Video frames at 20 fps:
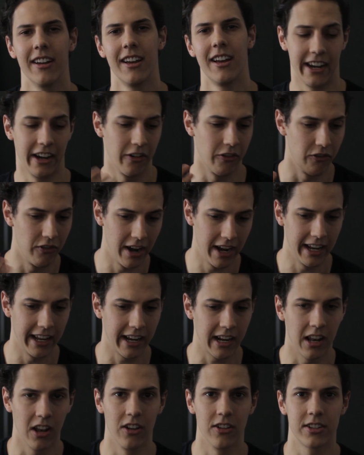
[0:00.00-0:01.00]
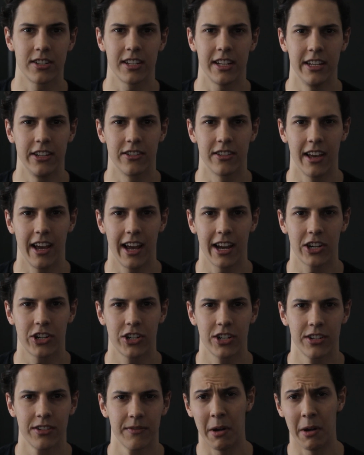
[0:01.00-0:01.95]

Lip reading: getting really close into the action.